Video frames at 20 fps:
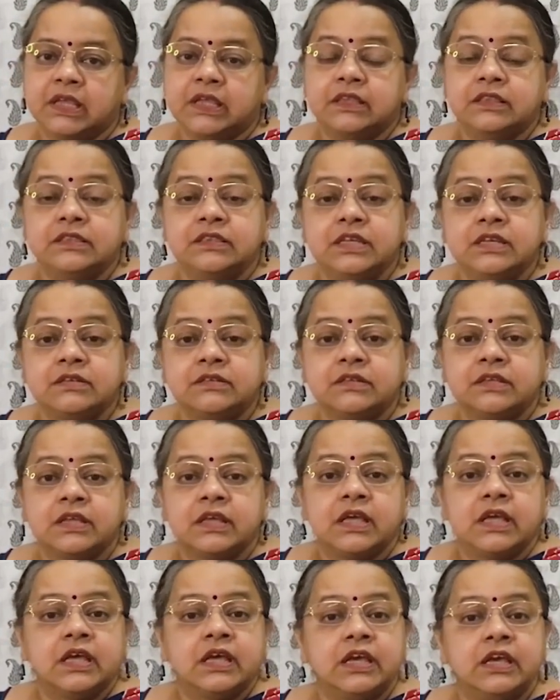This
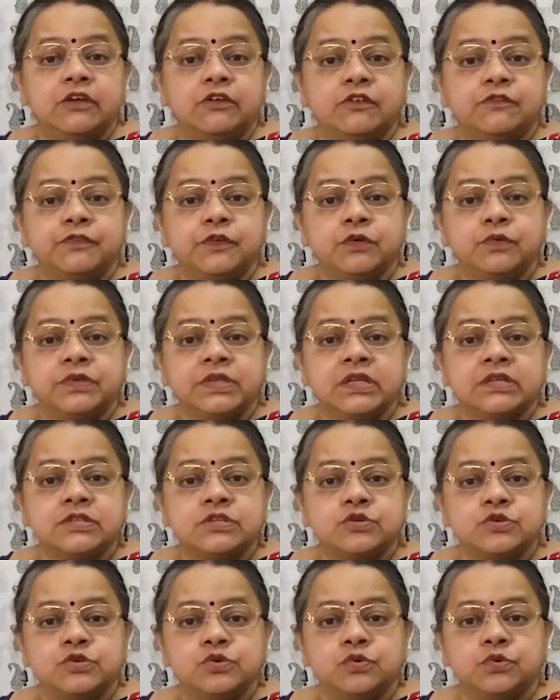he refuses
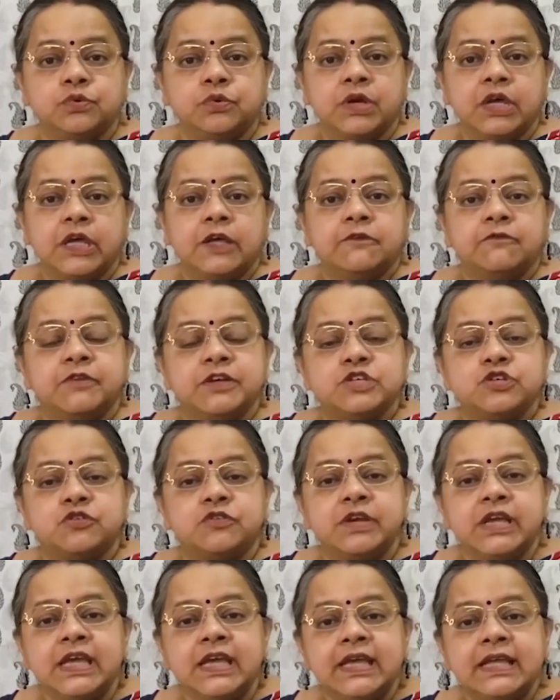to do, which
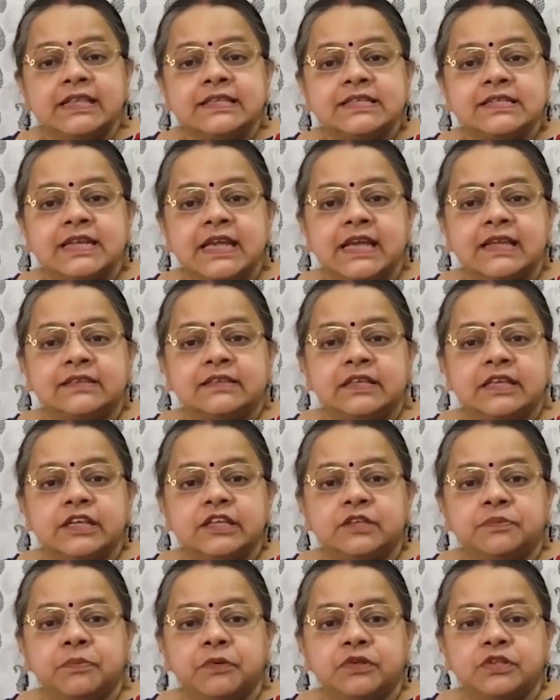reinstates
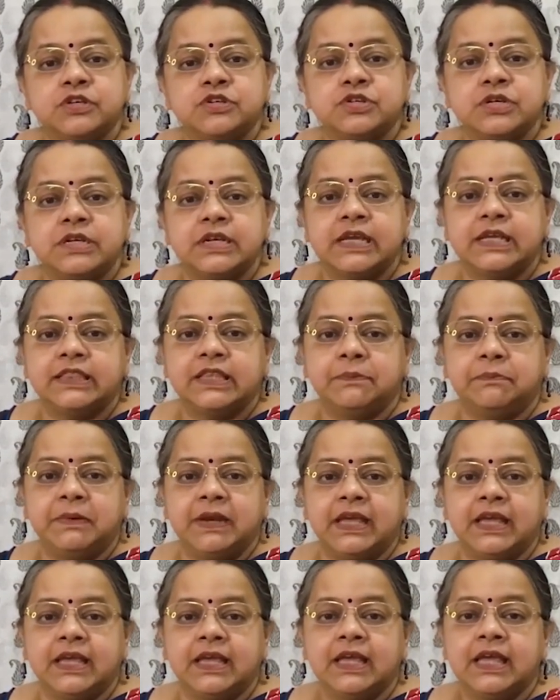his position in the
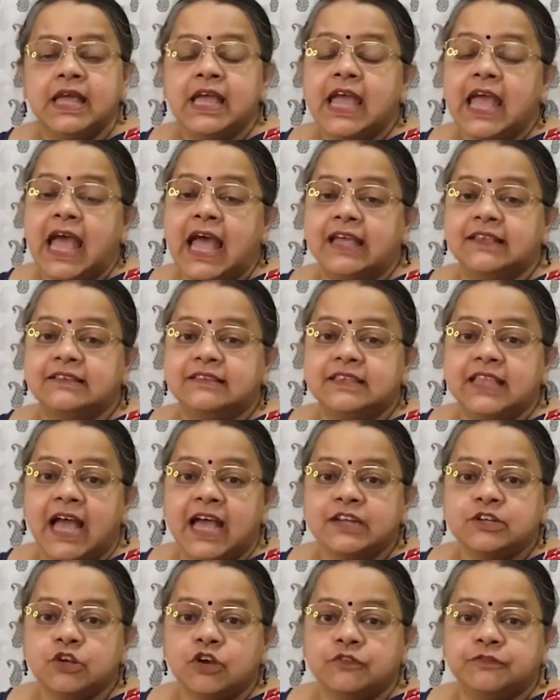play as
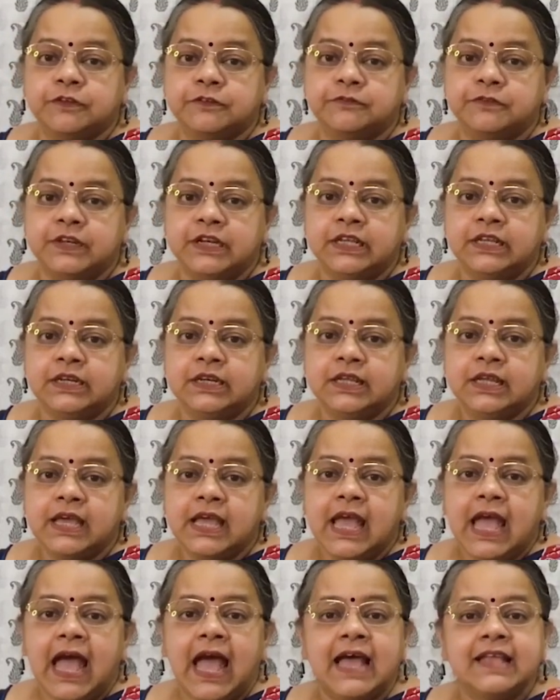that of a villain
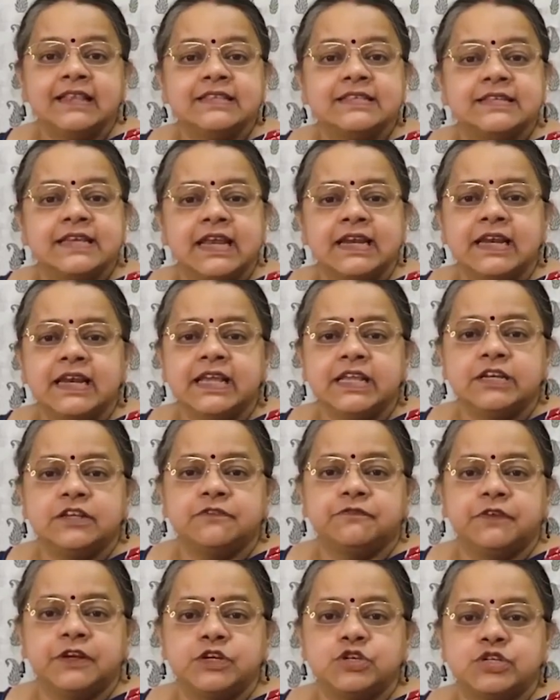and steadily
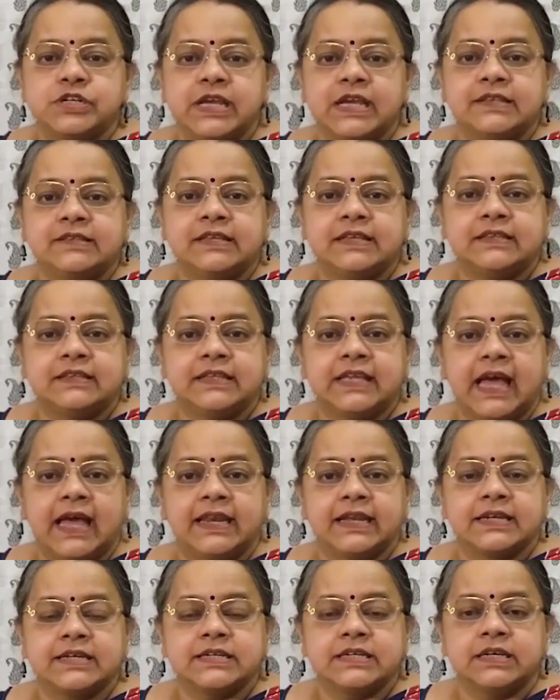differentiates his
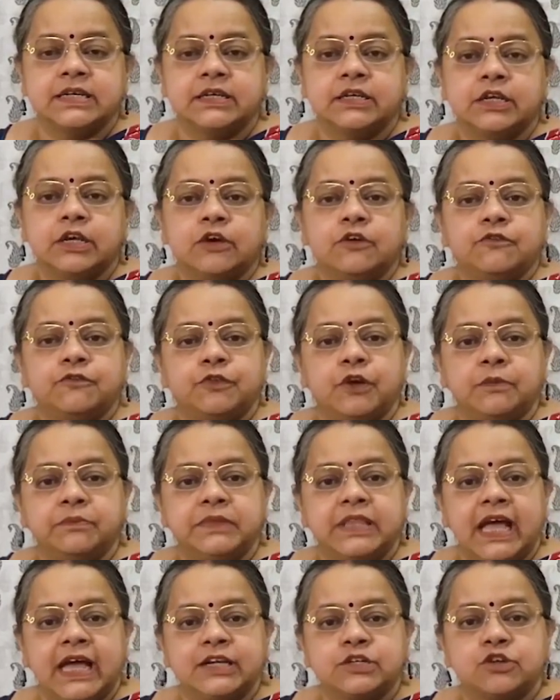character from
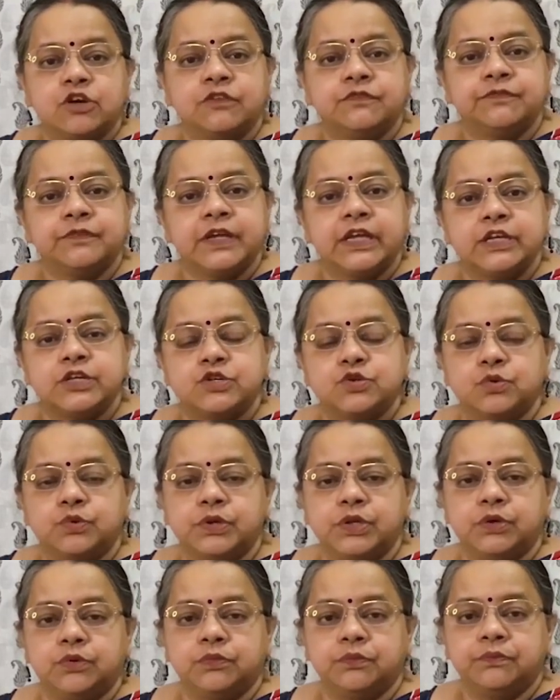that of
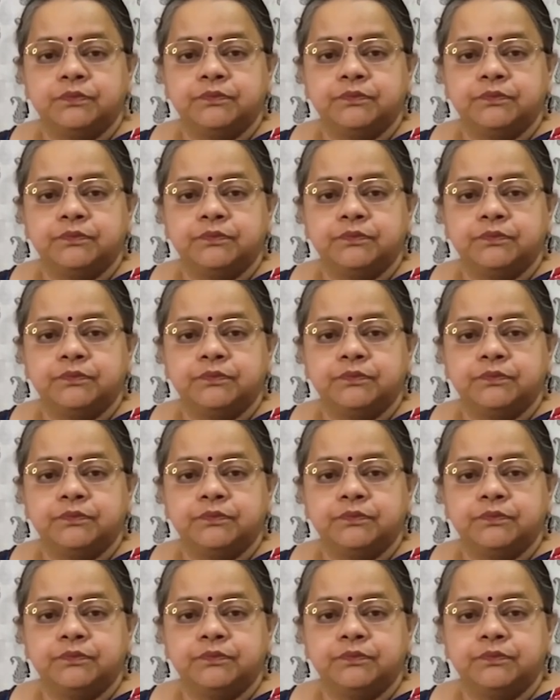Antonio.